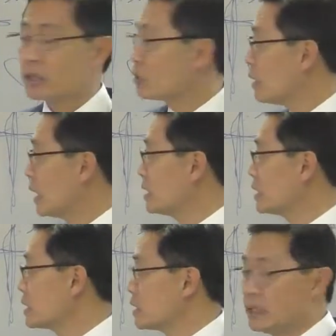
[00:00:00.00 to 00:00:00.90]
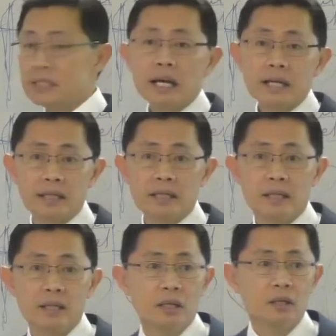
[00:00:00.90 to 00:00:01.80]
Christ decided
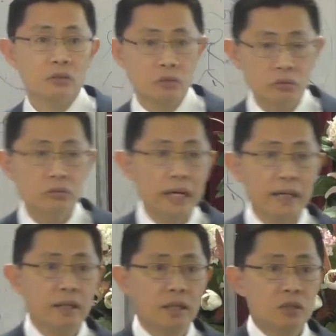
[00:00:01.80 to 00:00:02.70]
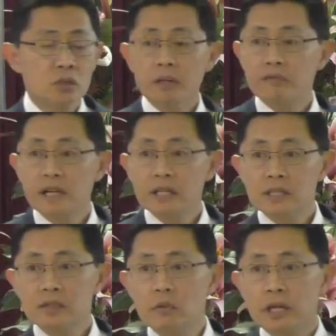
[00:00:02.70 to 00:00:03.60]
to do that. So, my
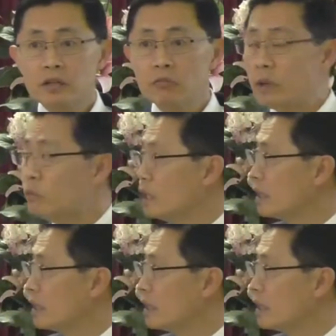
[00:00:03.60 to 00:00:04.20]
friends, when, when we